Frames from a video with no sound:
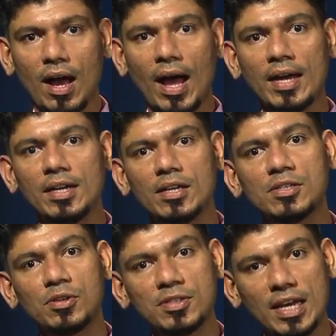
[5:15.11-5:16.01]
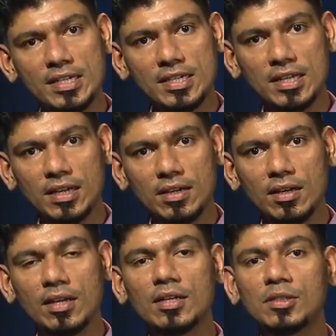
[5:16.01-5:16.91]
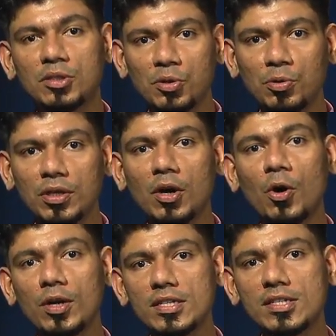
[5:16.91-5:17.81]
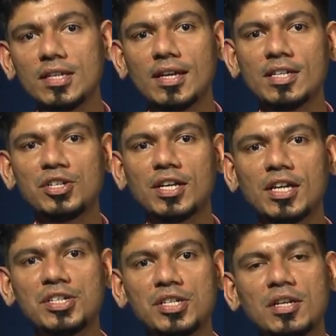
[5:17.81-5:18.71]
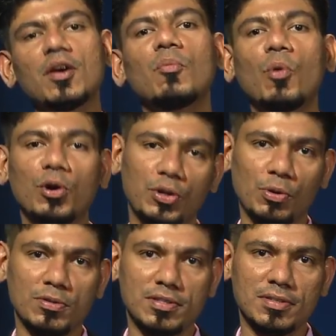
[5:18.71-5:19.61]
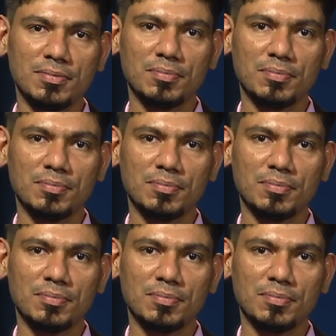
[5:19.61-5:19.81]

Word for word: and societal through the holistic education modules.